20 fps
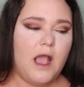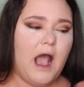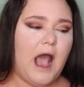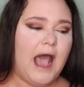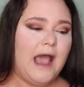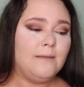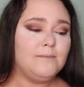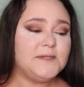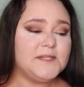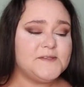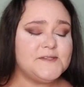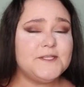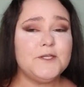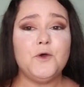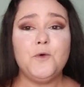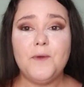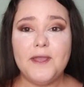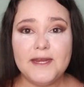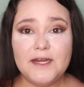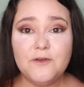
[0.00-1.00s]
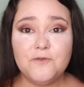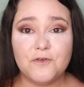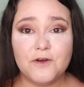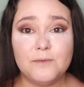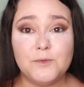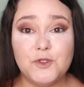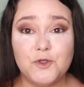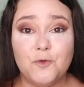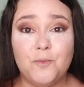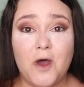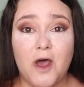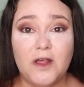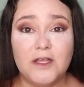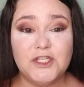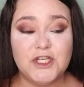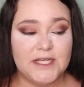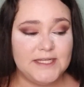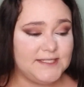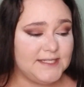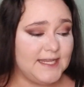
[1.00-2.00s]
I'm still waiting for him to
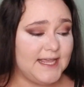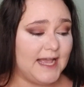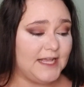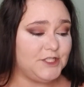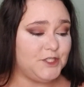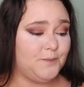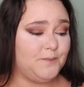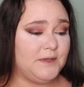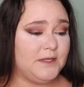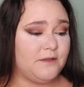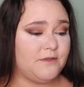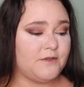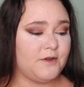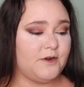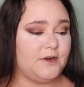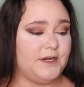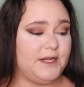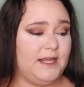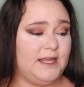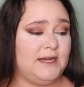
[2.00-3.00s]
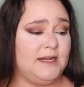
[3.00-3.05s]
apologize to Gadget Beat 30.